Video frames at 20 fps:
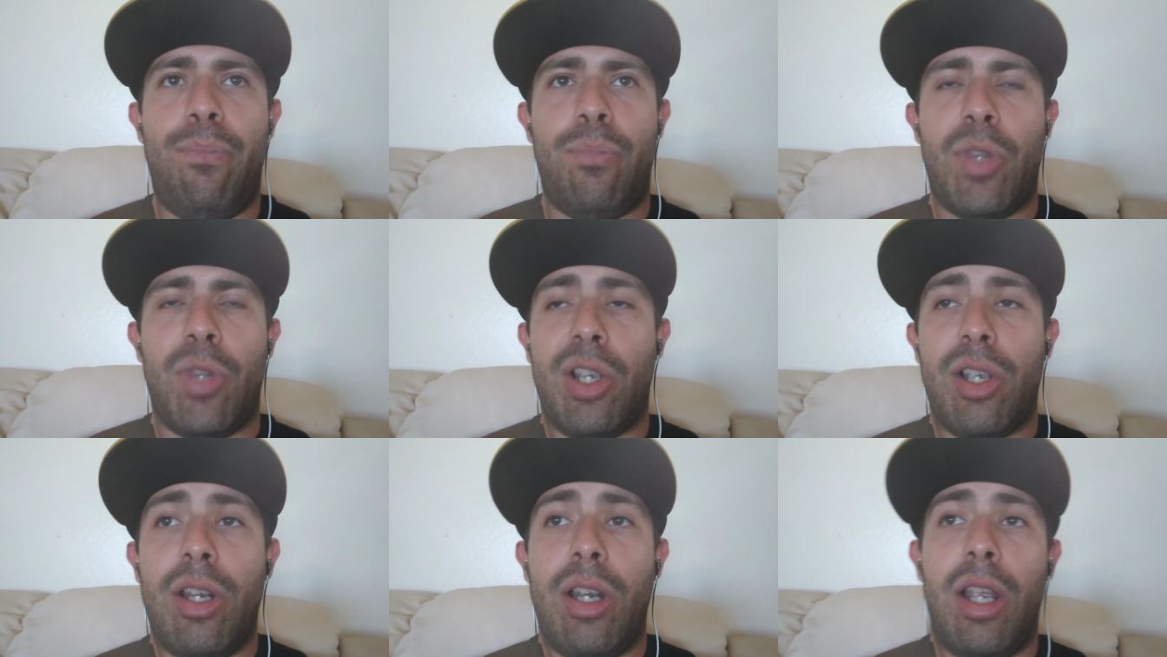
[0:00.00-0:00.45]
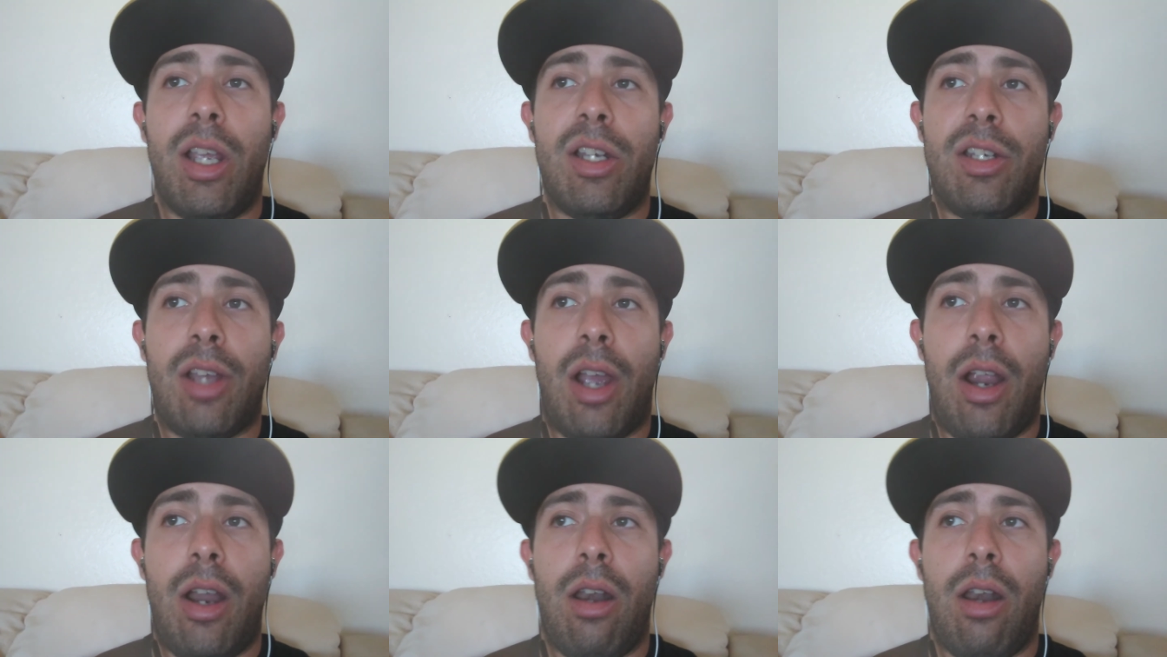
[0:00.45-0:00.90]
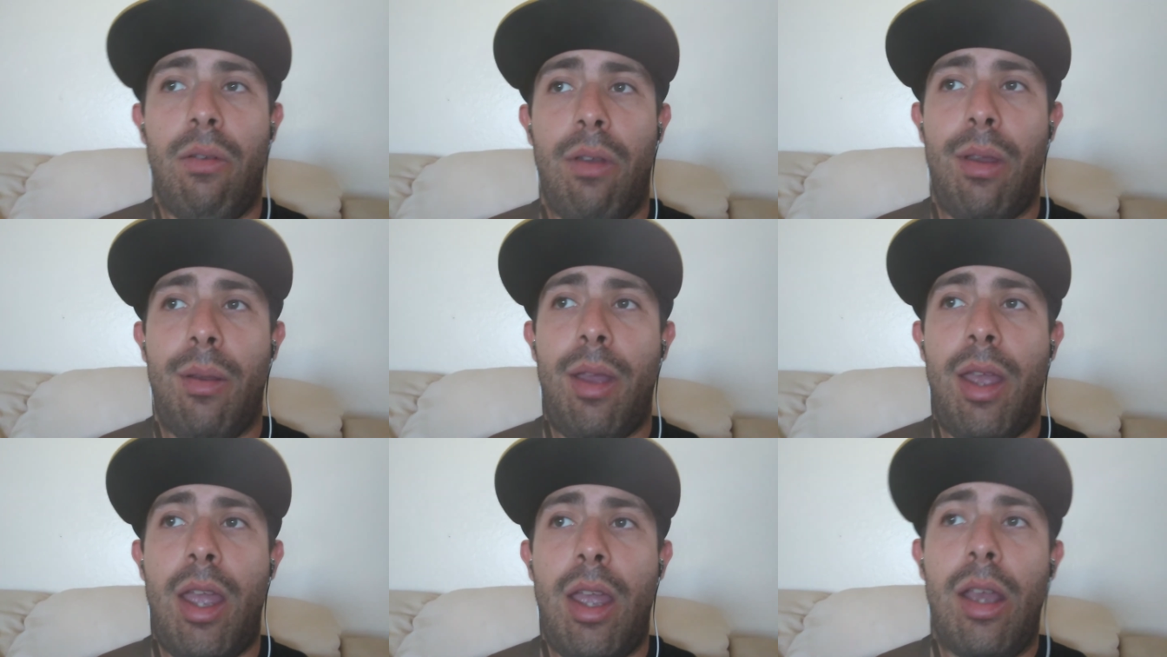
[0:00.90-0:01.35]
they're going to get tired of it.
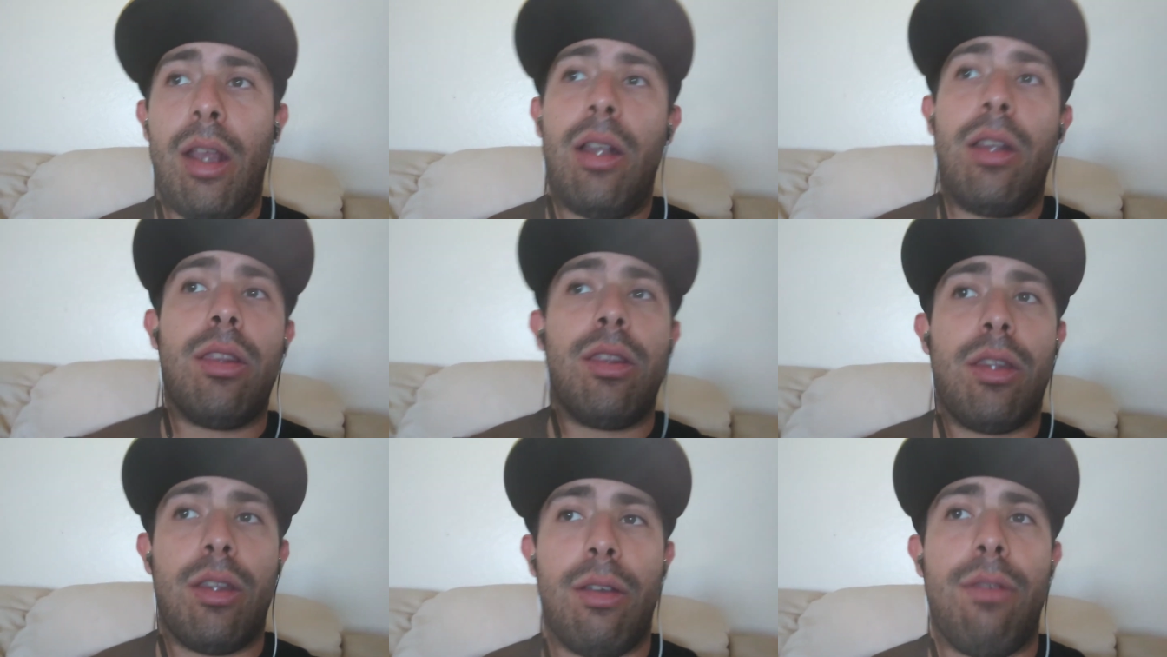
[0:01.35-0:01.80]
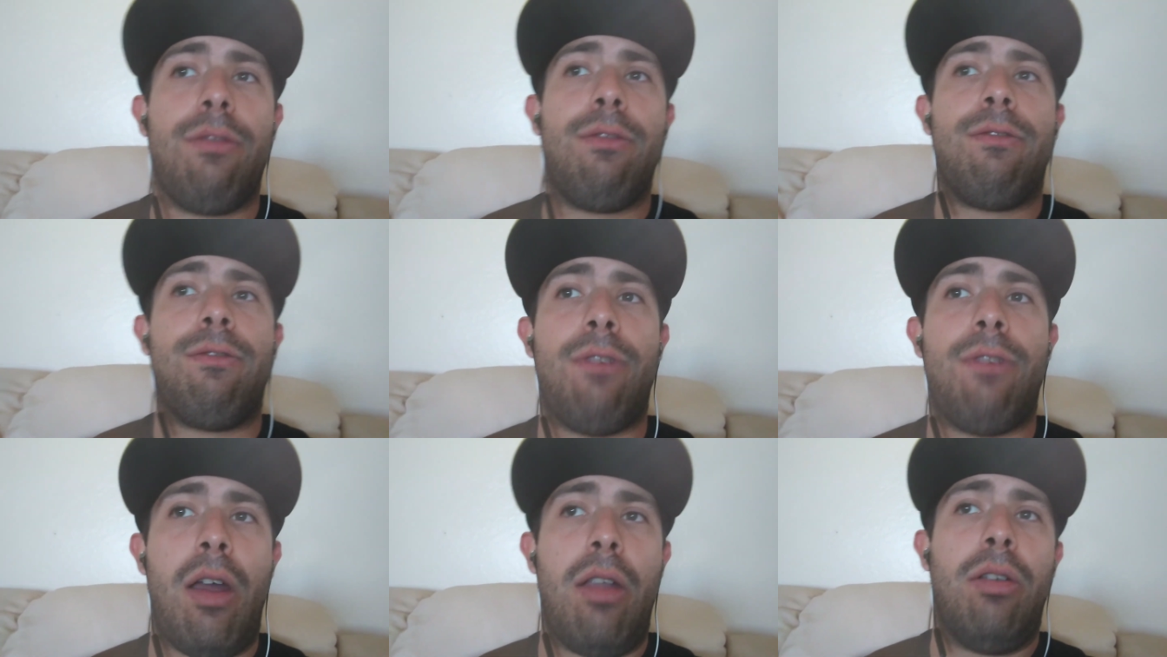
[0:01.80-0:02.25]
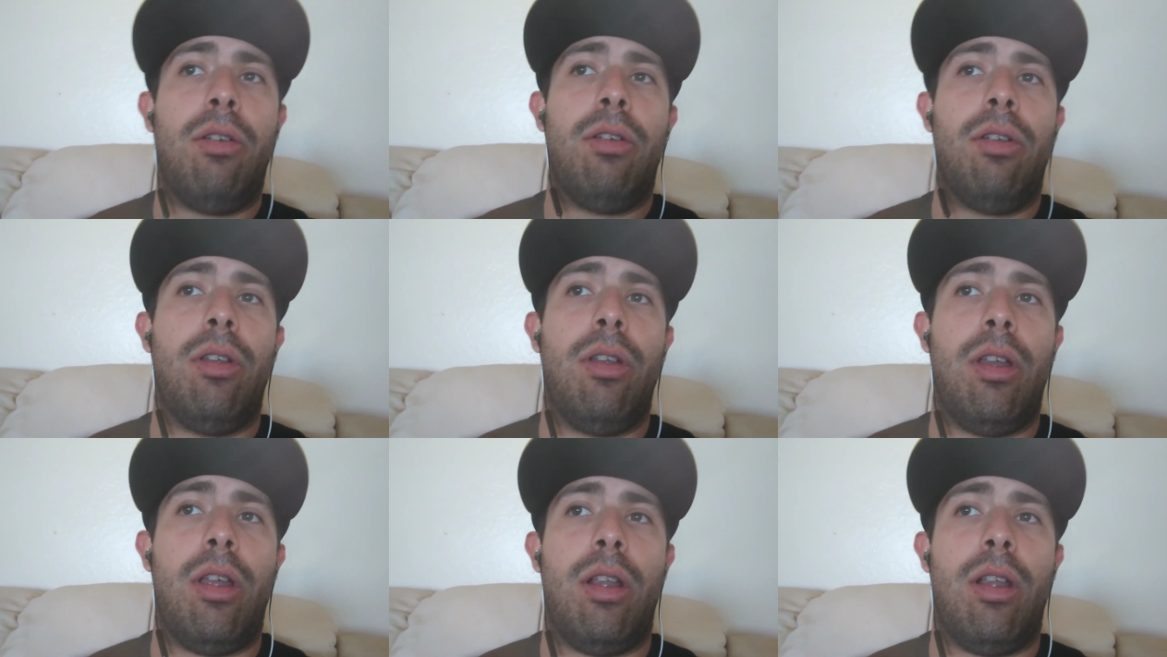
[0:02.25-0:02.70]
And the
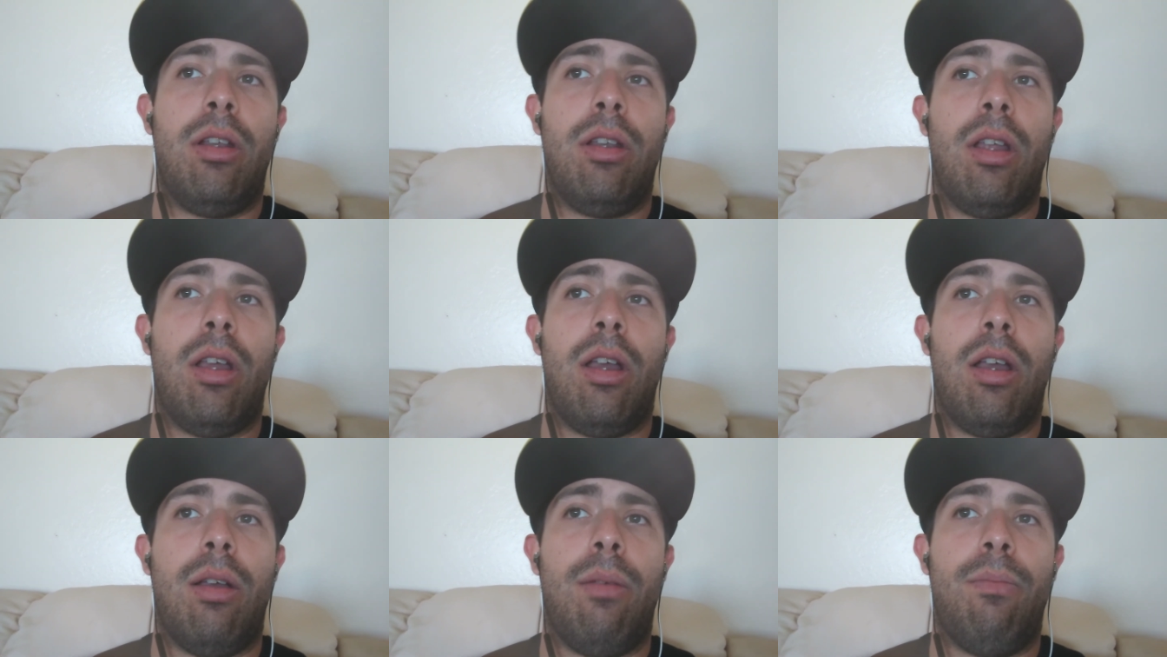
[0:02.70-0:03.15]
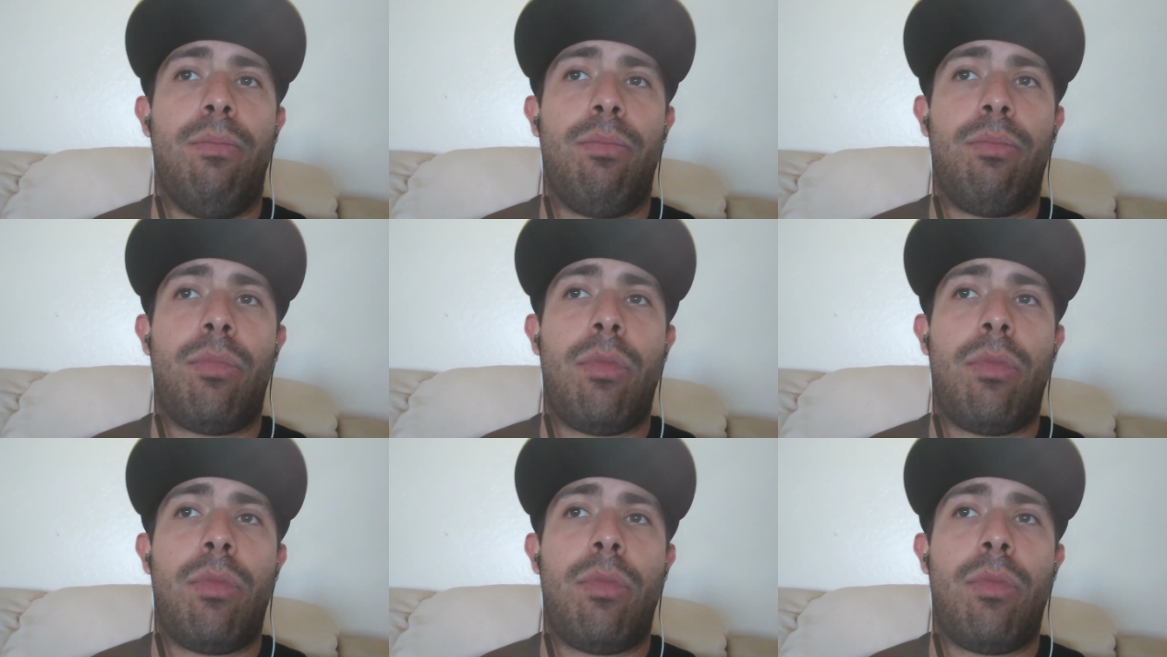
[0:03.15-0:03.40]
final and um,